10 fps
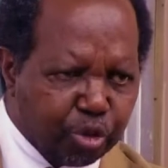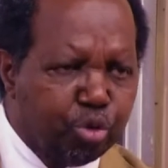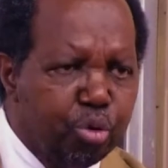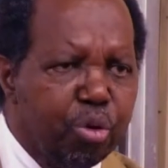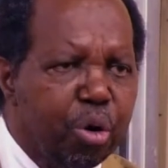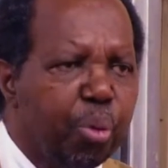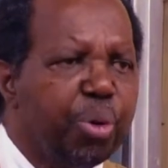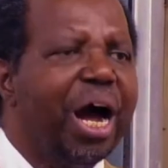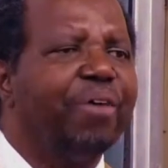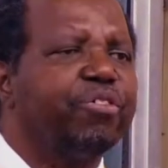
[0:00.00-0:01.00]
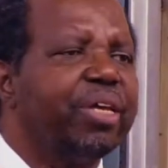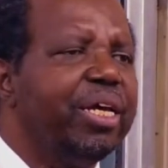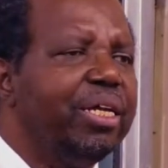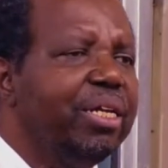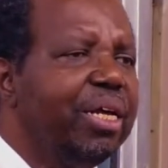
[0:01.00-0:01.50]
two, we have
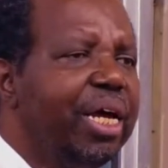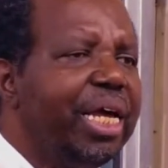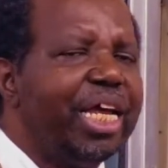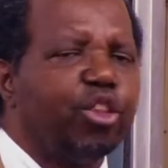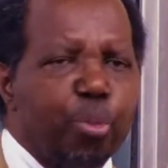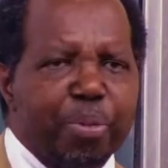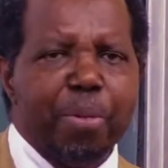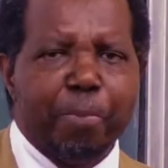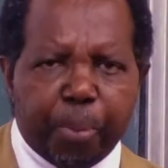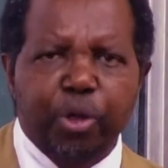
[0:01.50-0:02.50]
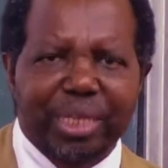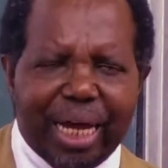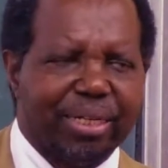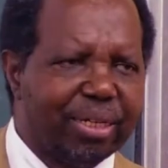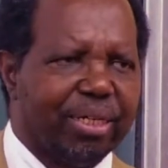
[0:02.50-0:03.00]
said it will be
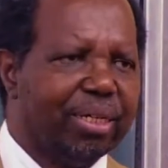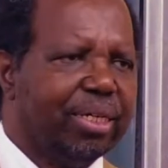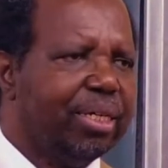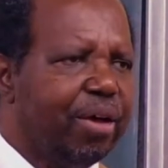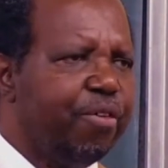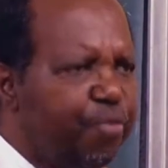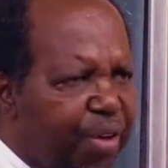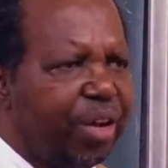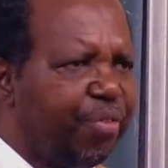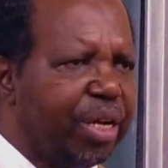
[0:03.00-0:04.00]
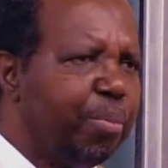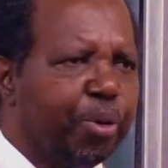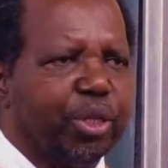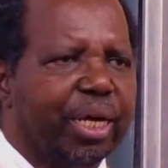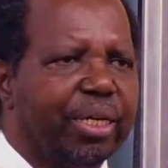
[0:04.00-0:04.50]
important, very, very
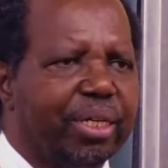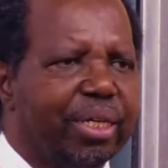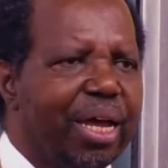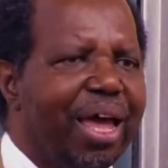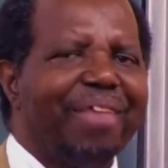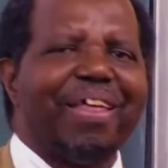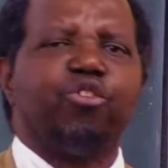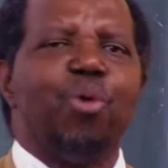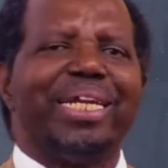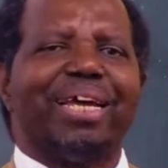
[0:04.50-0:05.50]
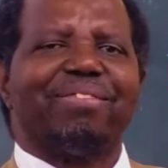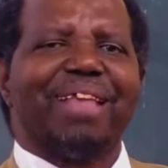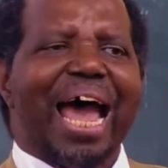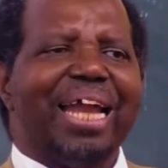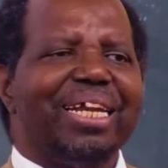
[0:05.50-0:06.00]
important, that you
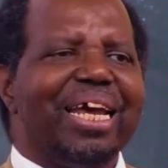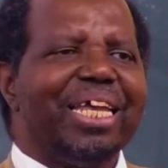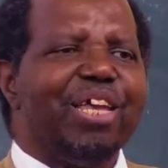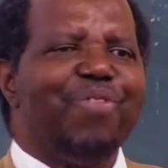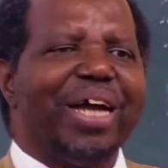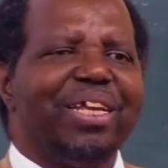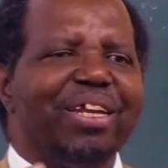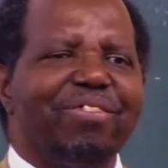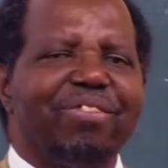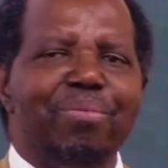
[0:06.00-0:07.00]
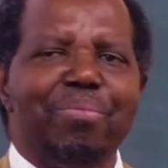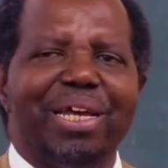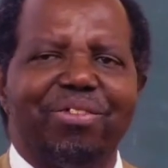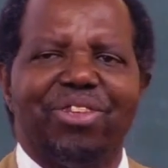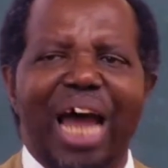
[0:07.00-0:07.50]
understand evangelism
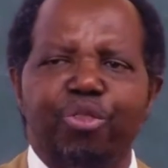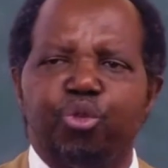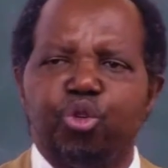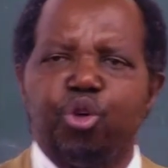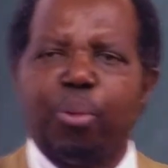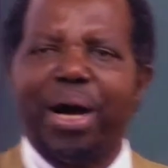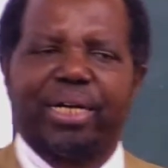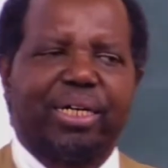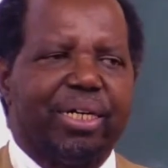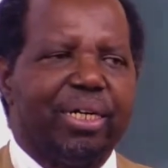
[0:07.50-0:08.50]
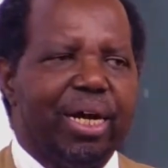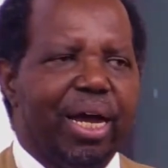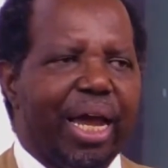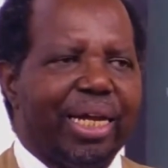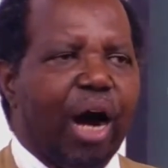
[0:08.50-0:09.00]
is done through your work.
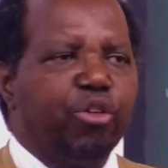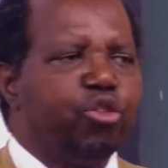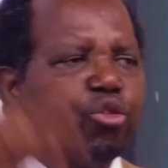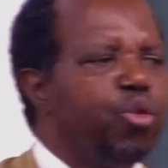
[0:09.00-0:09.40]
And how do you